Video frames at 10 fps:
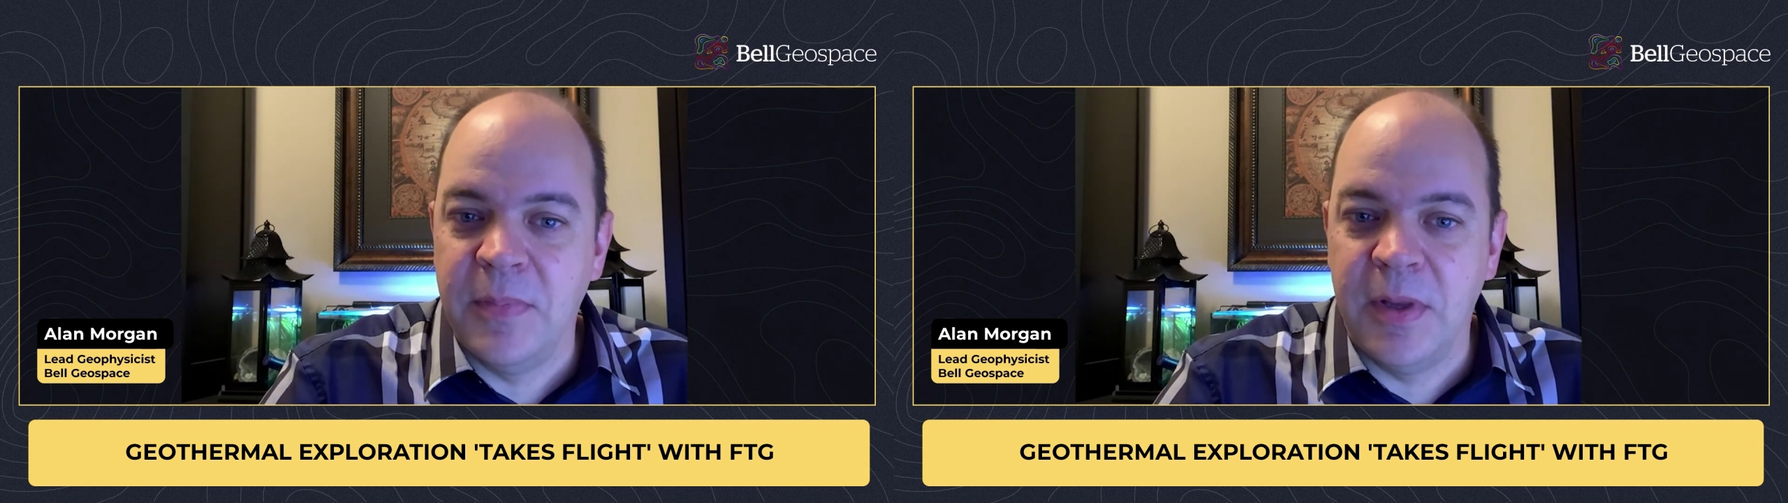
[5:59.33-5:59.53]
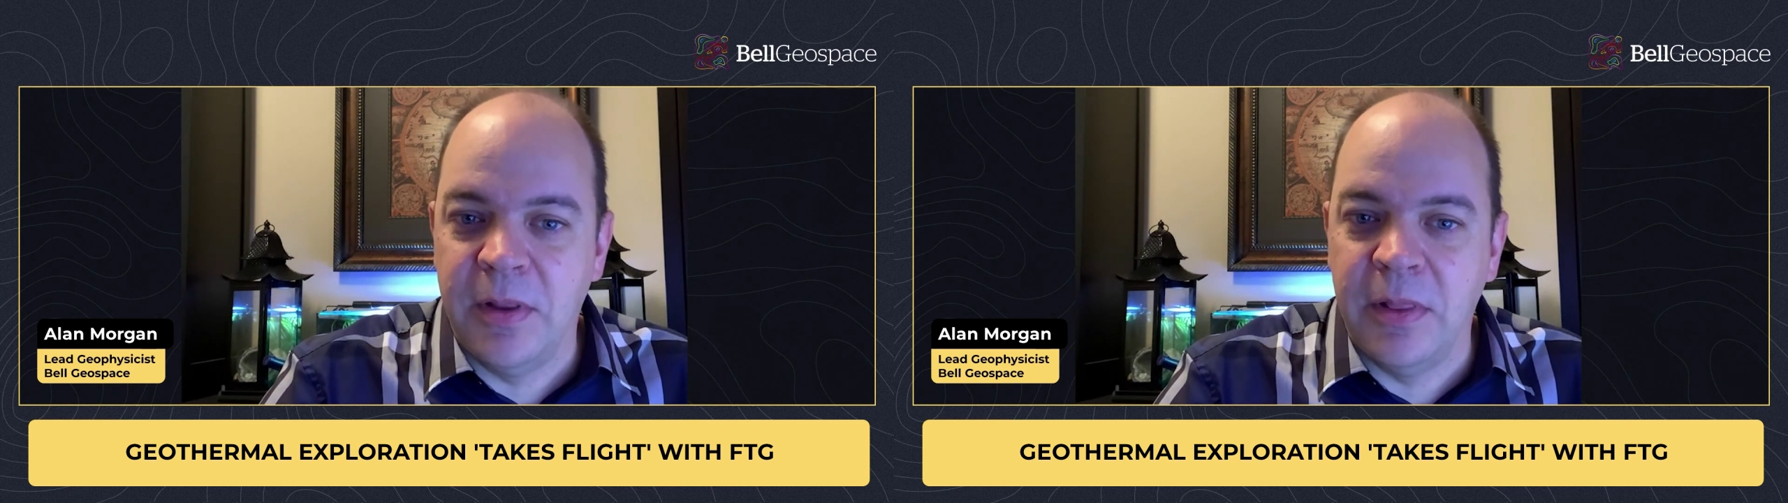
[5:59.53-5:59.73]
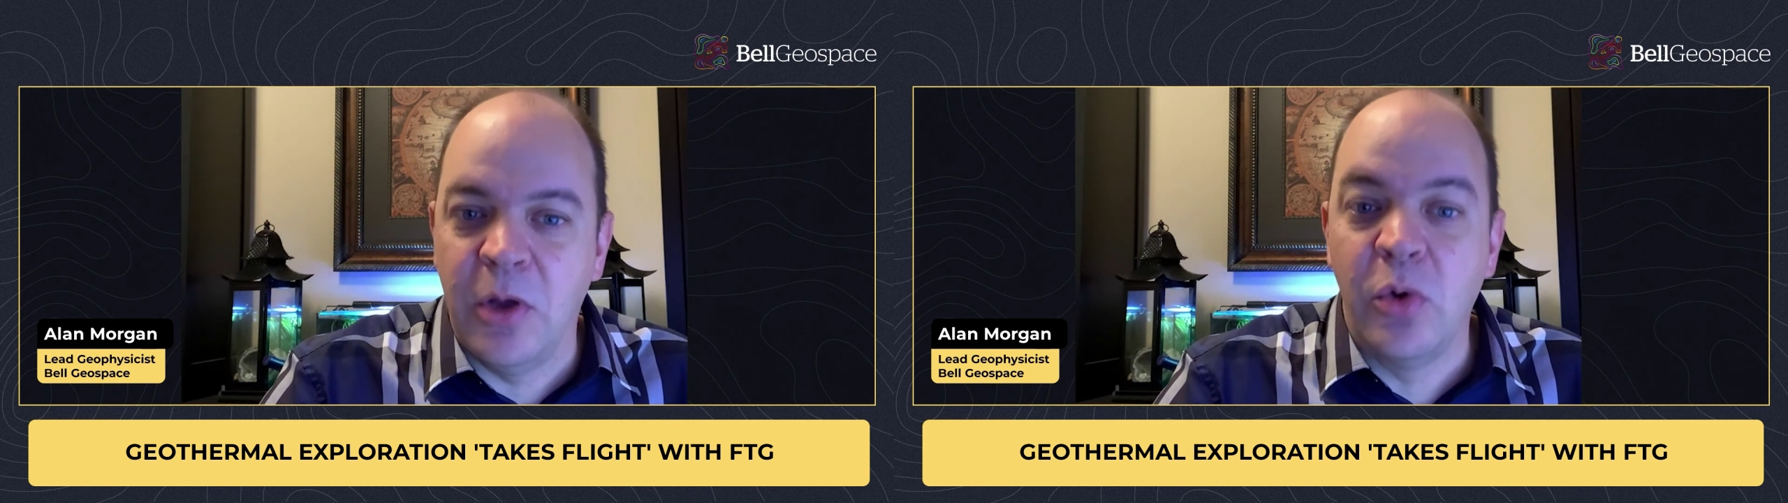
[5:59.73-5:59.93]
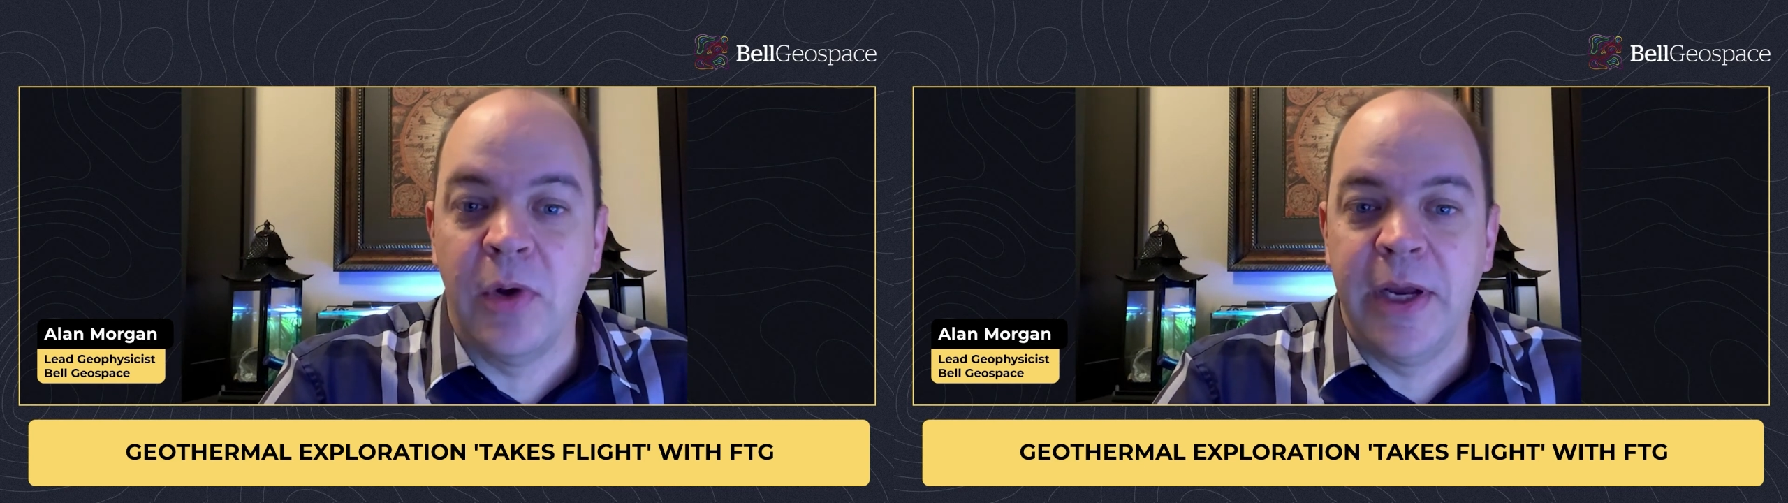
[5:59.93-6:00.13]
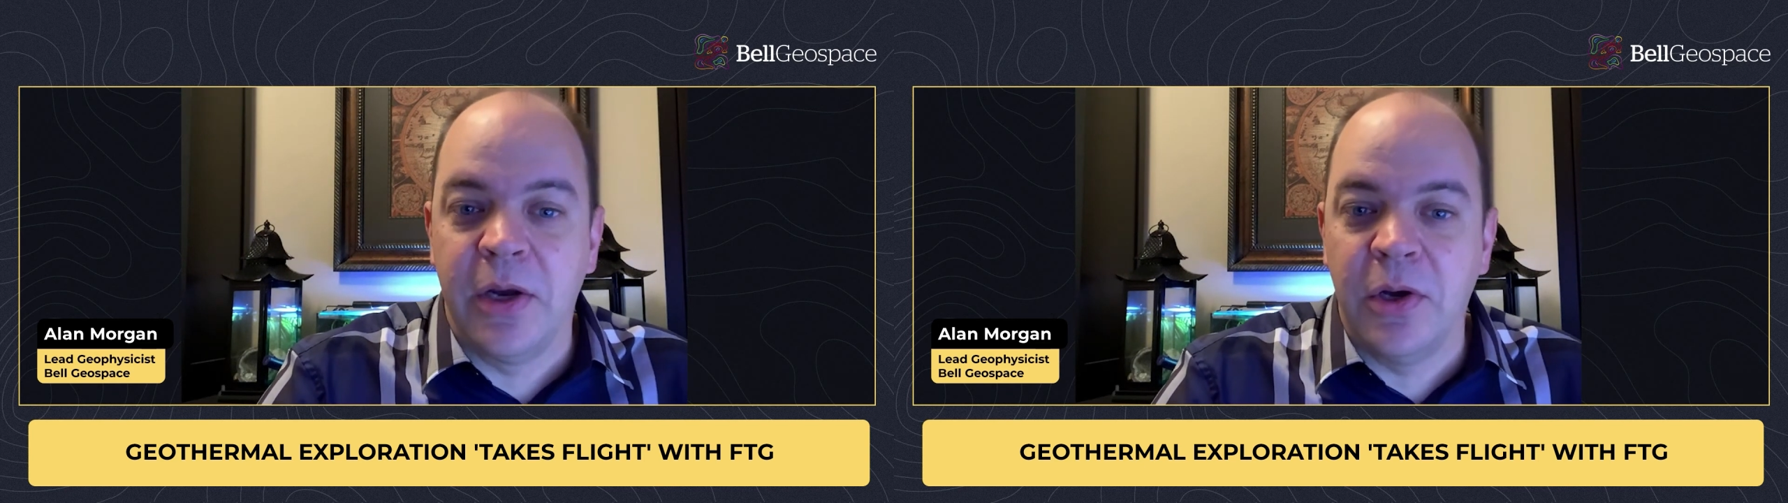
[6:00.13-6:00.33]

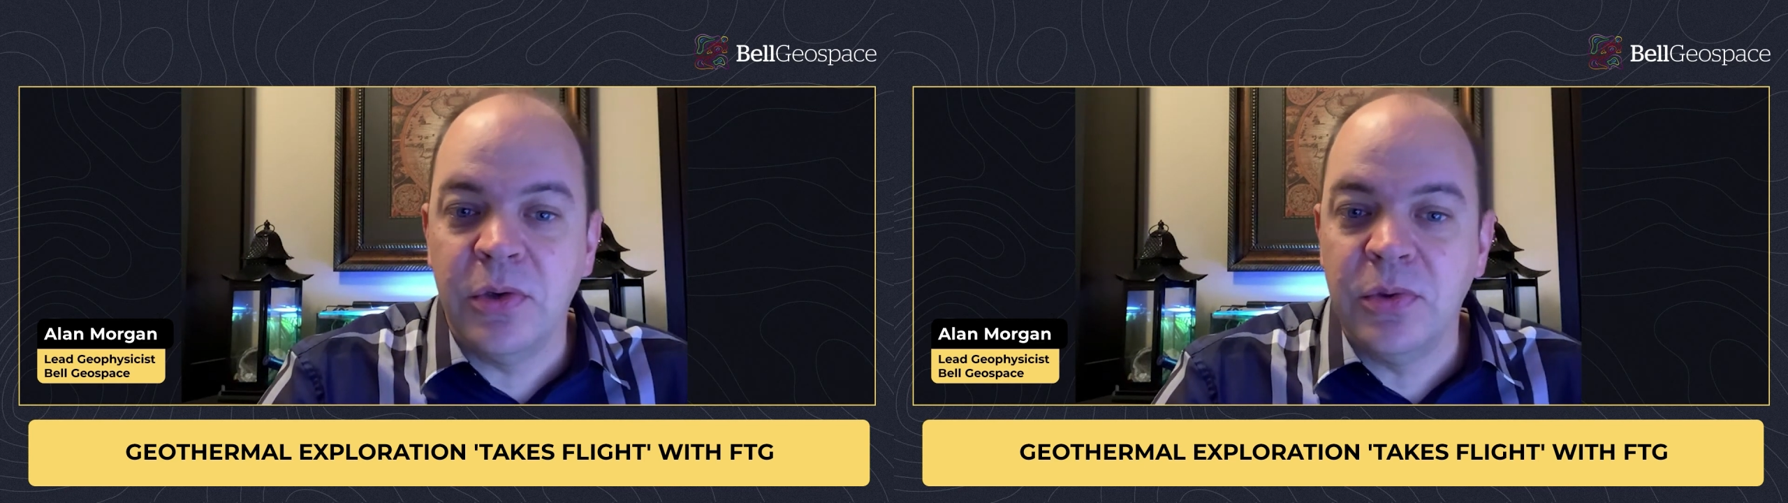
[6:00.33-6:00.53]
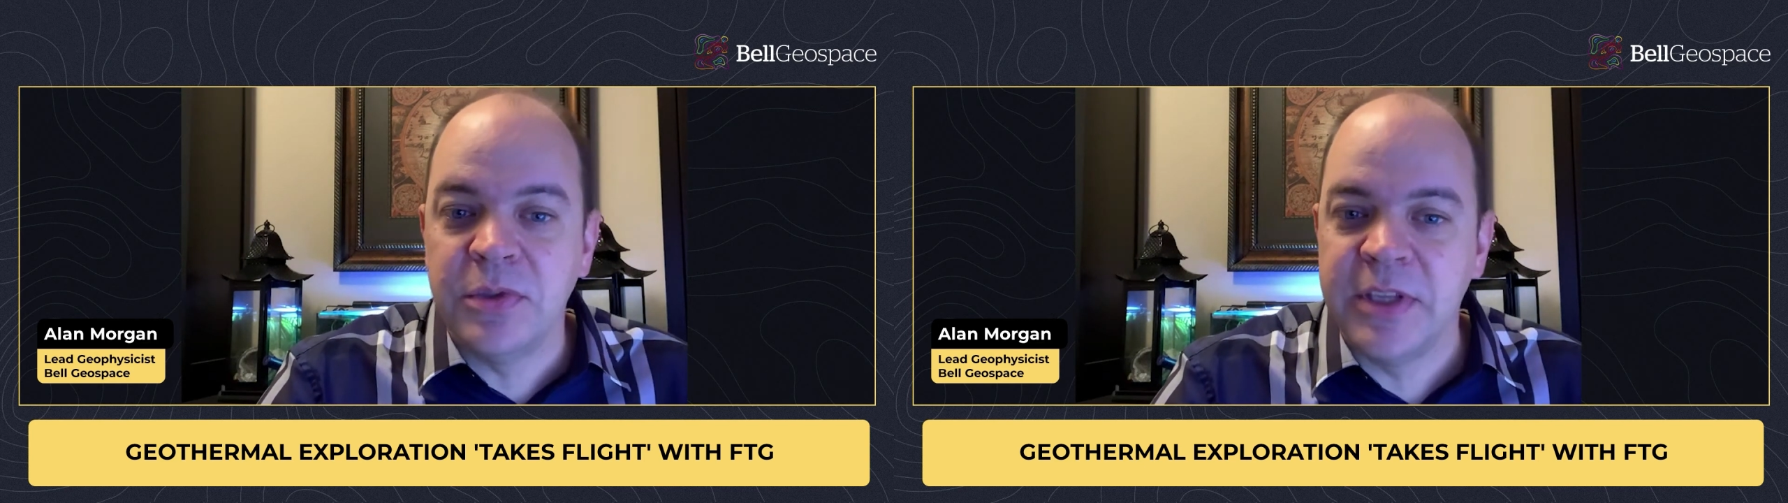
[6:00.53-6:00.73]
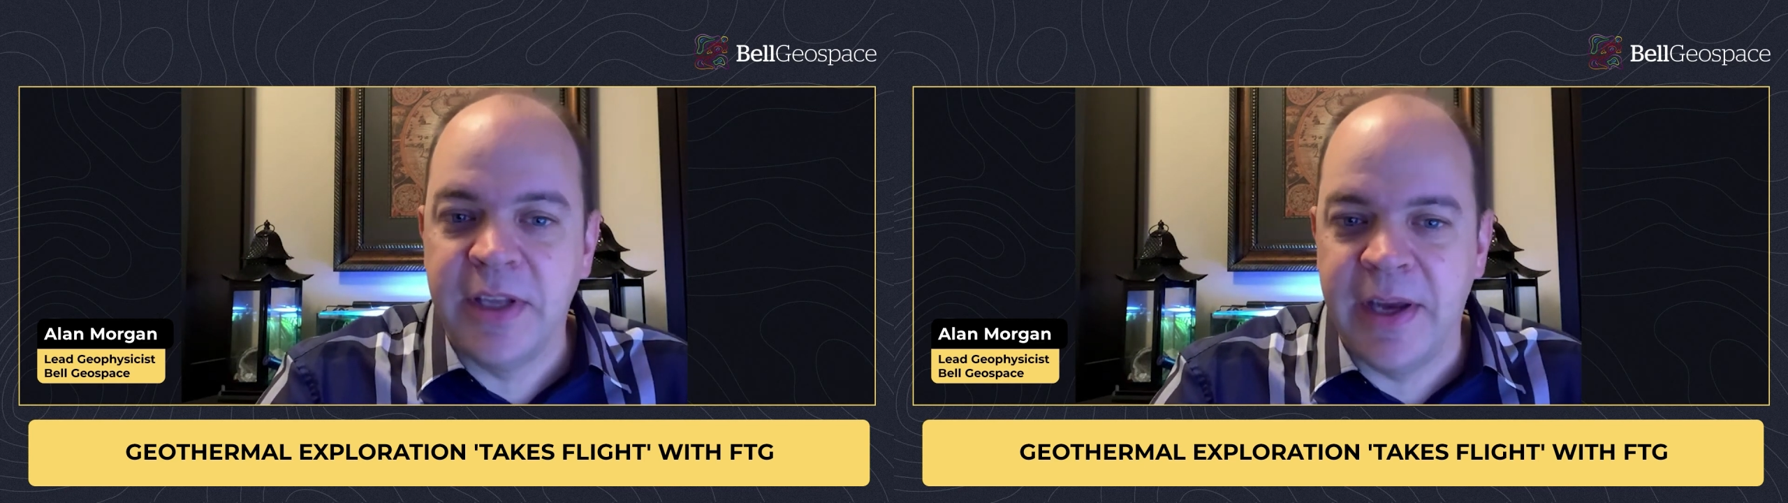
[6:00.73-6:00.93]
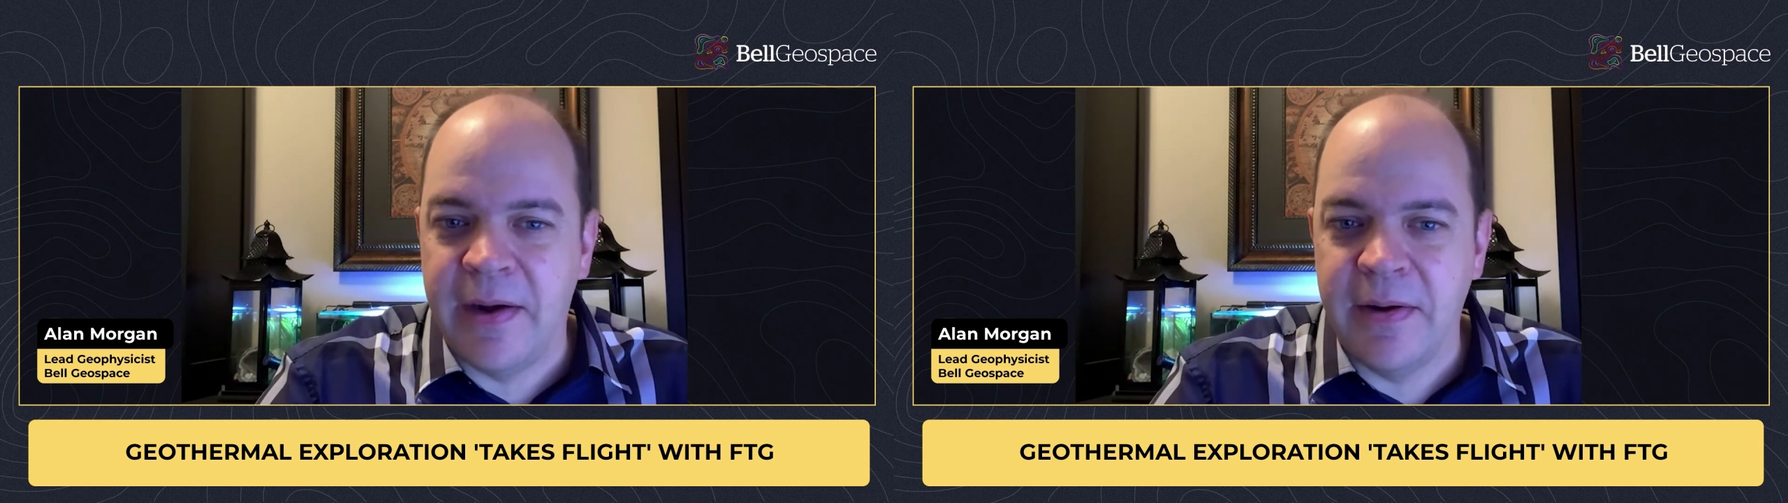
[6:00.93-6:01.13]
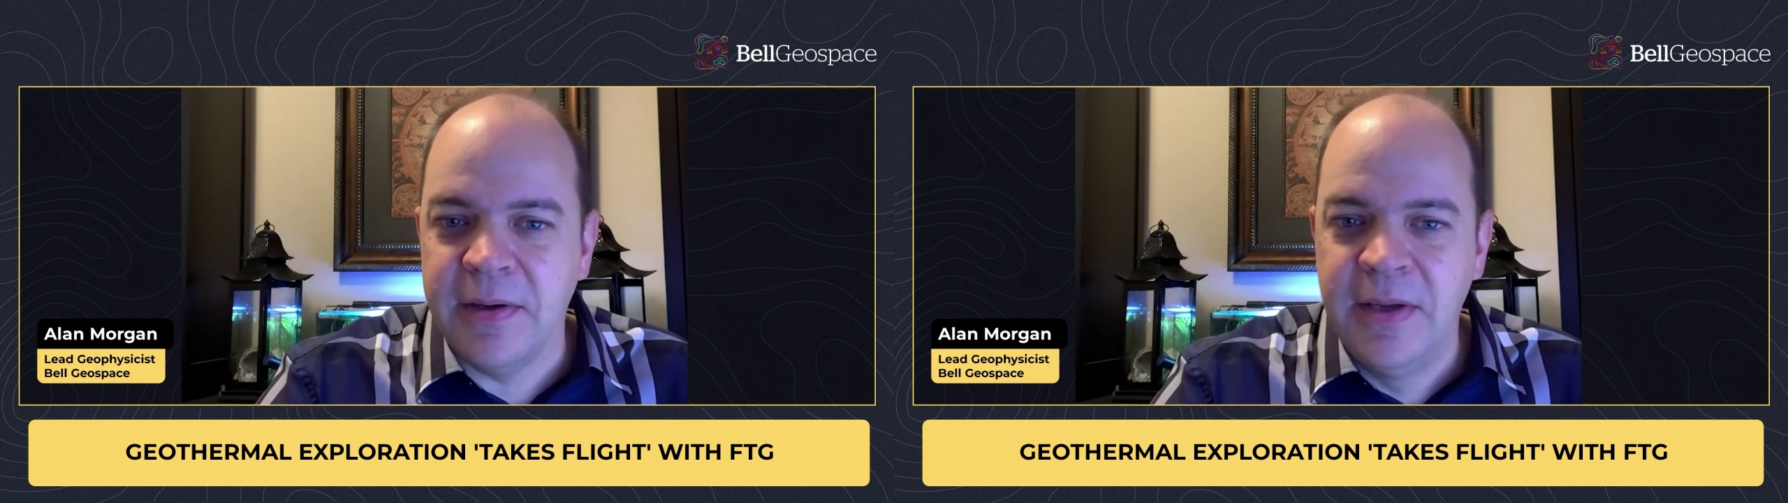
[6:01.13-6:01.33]
low-grade coals in the area.